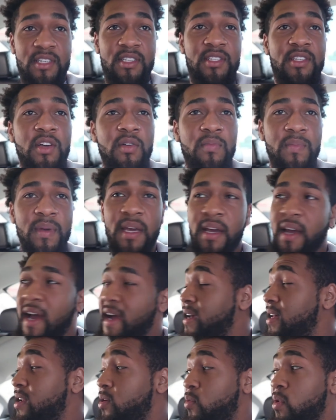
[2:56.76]
to still be here.
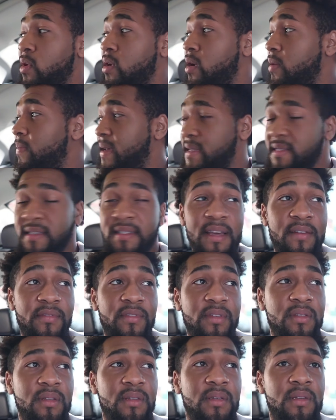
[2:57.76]
I could have woke up at
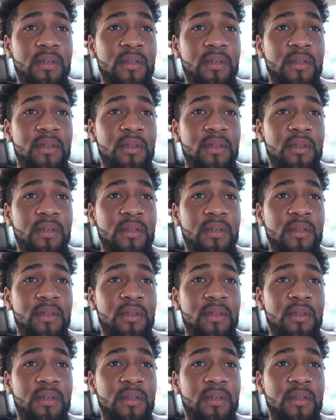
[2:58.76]
7.